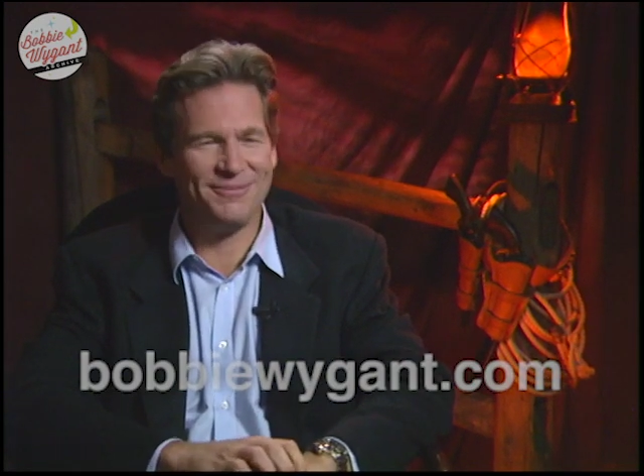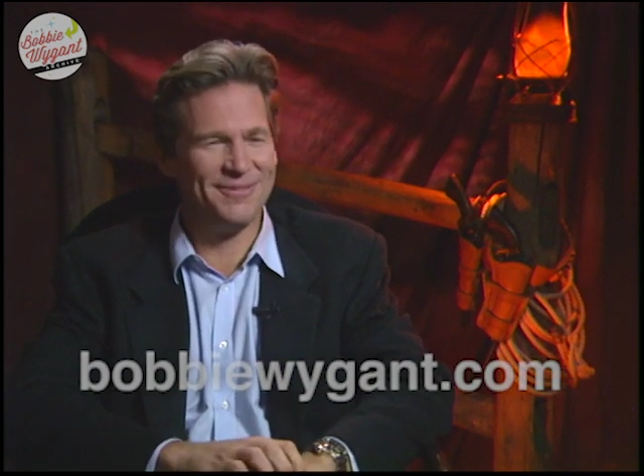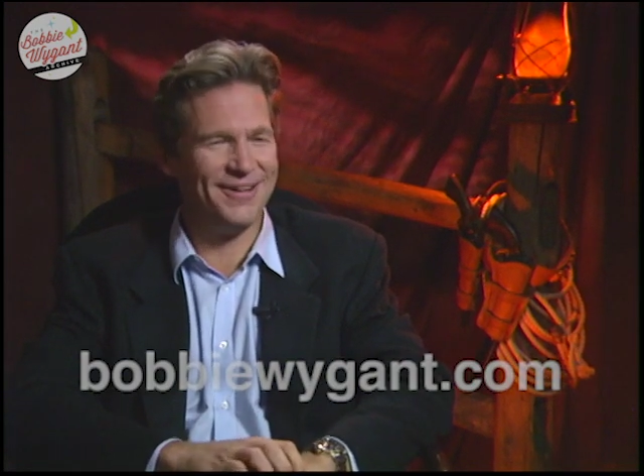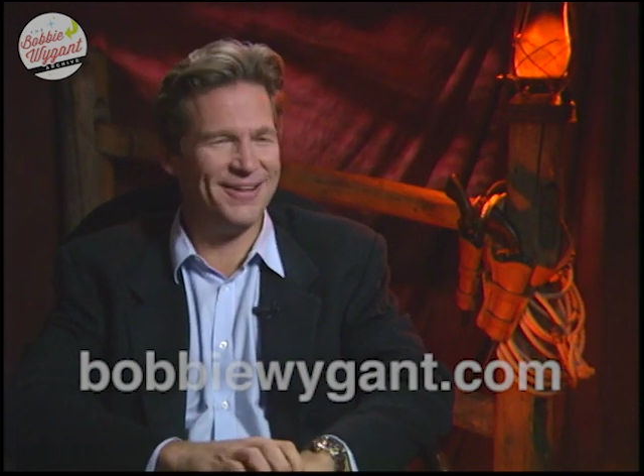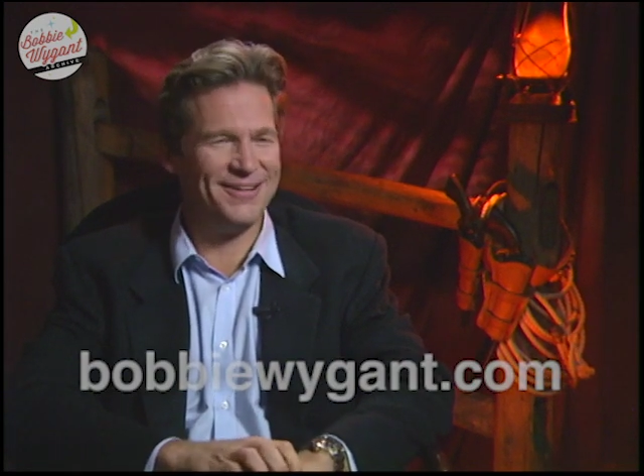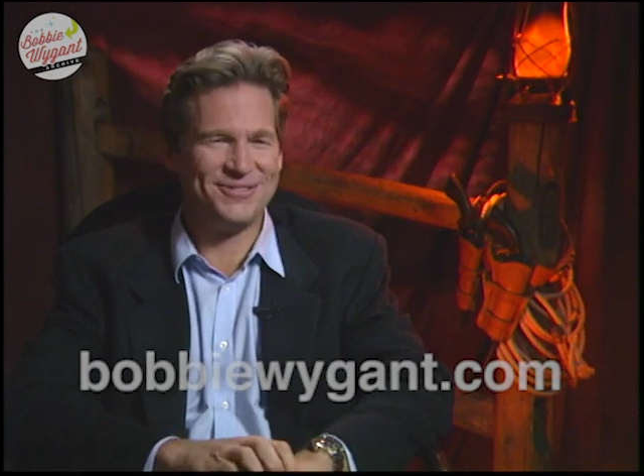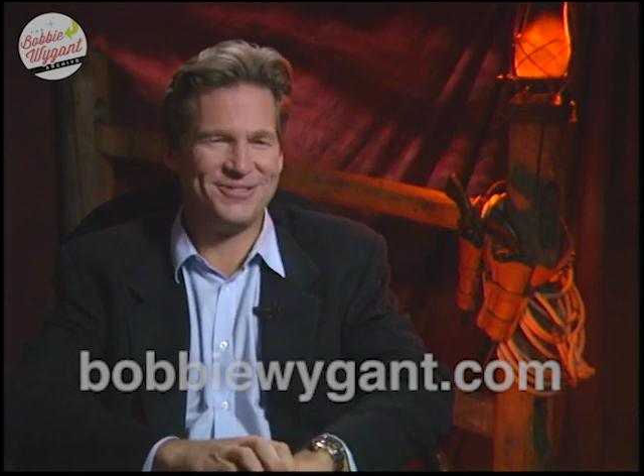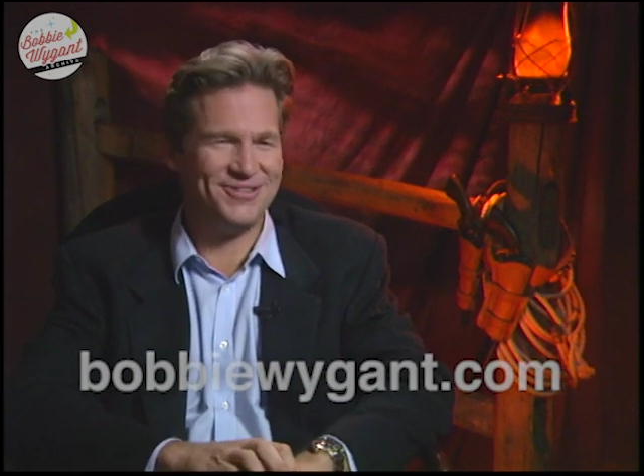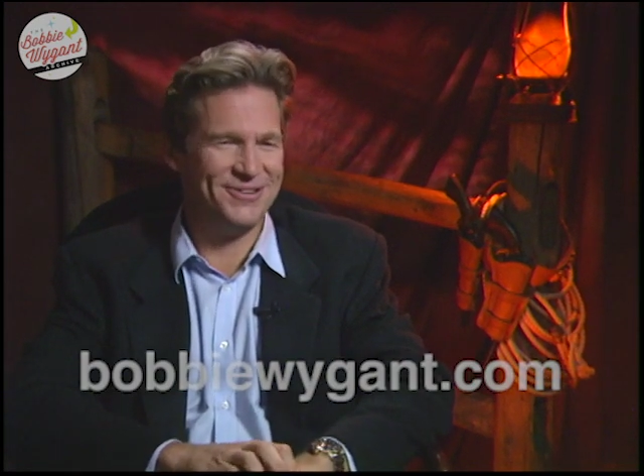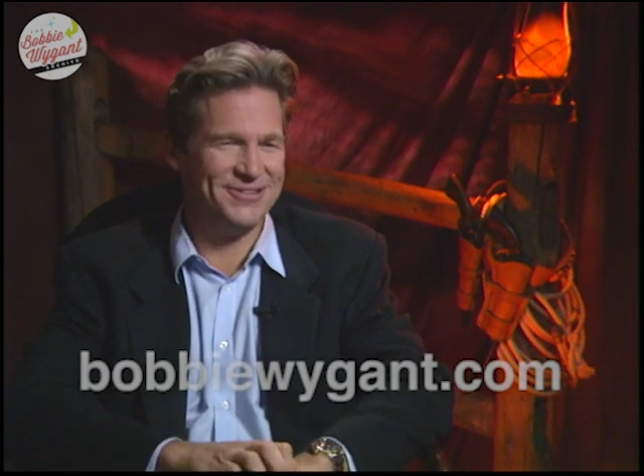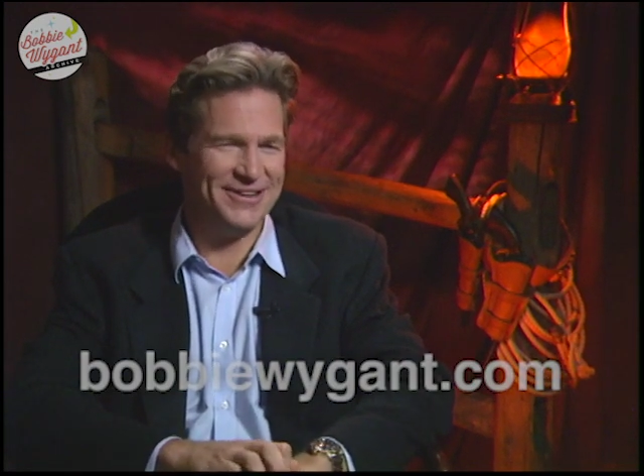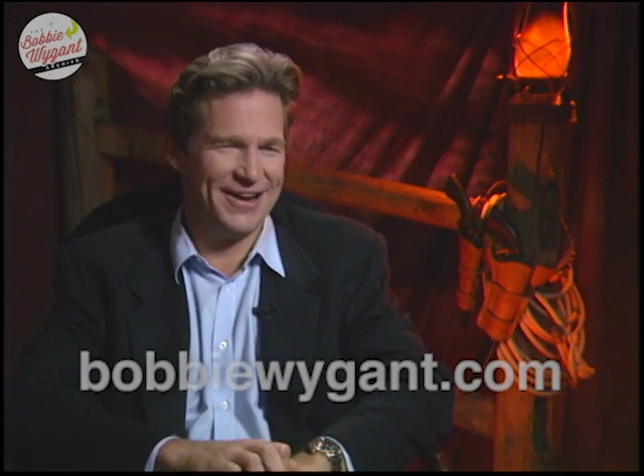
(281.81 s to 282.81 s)
uh,
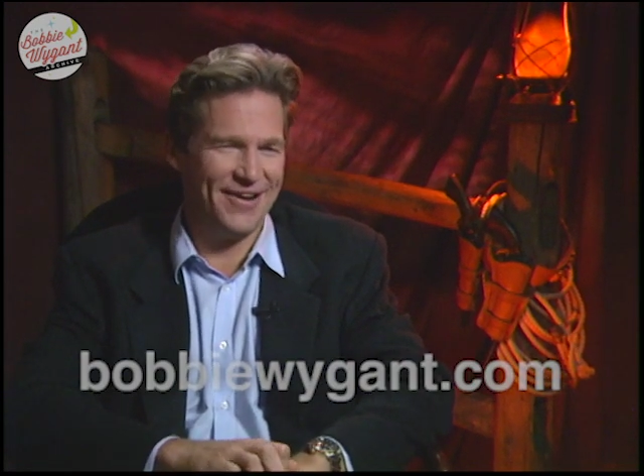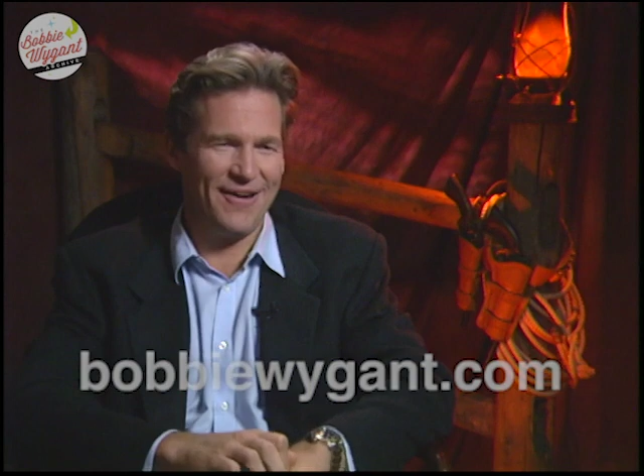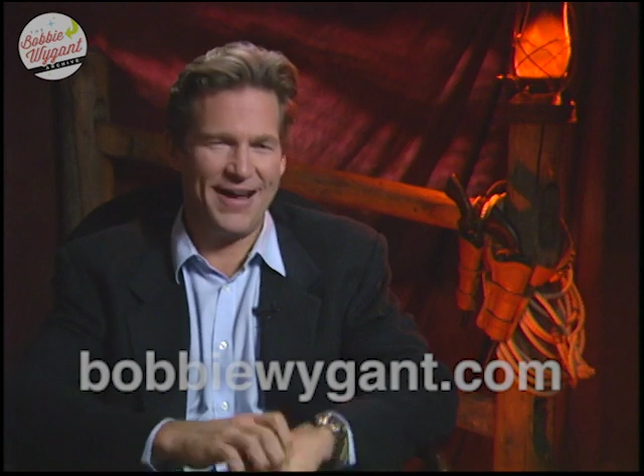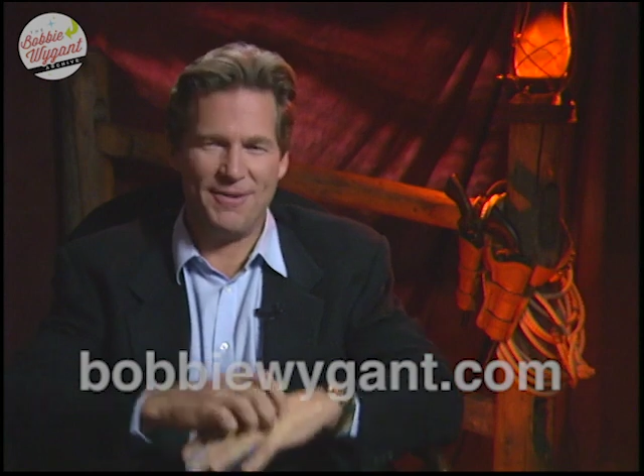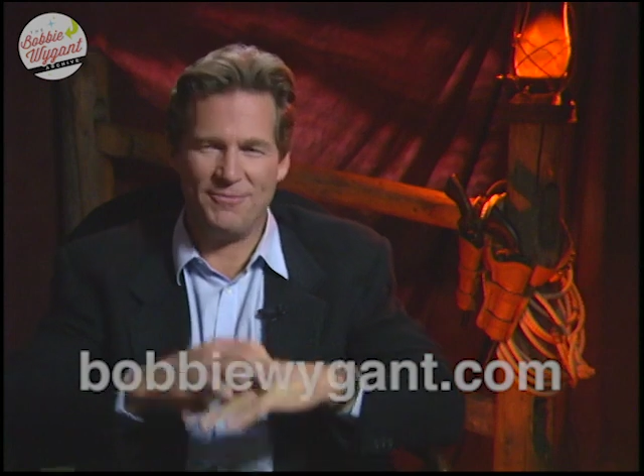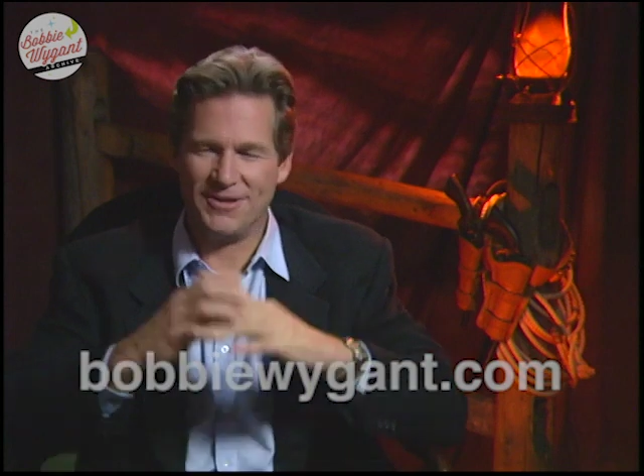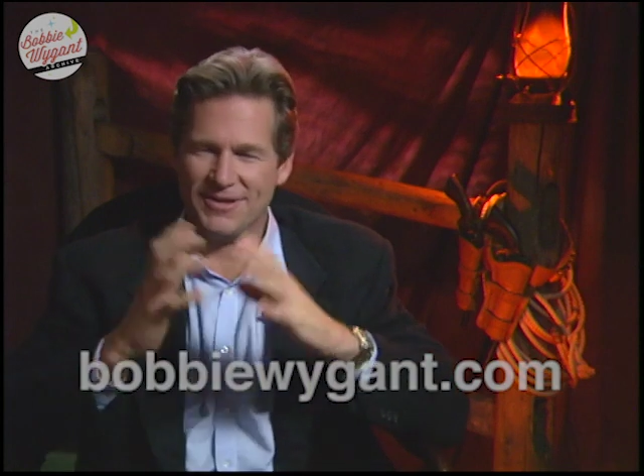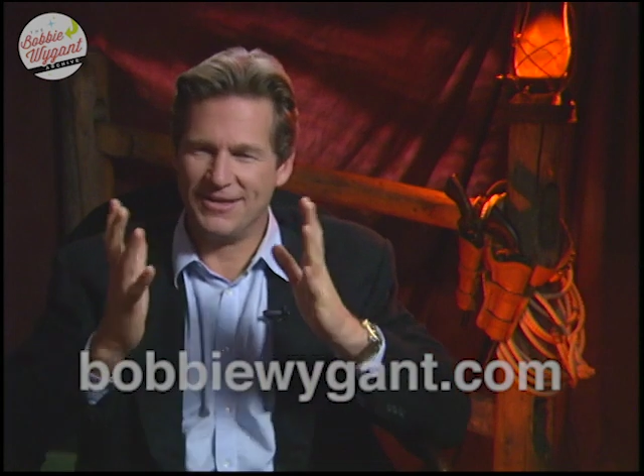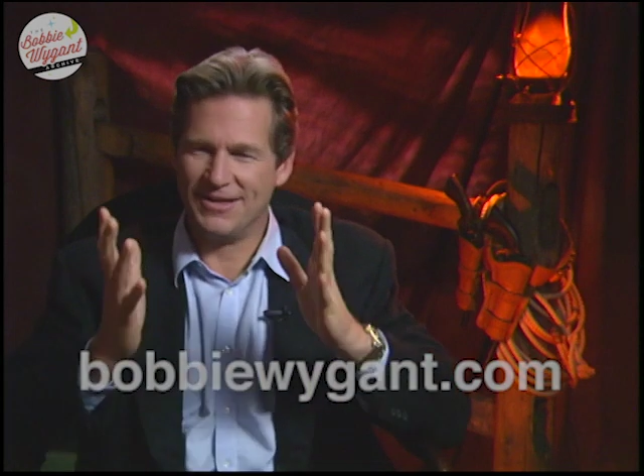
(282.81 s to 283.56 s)
student, and here I am with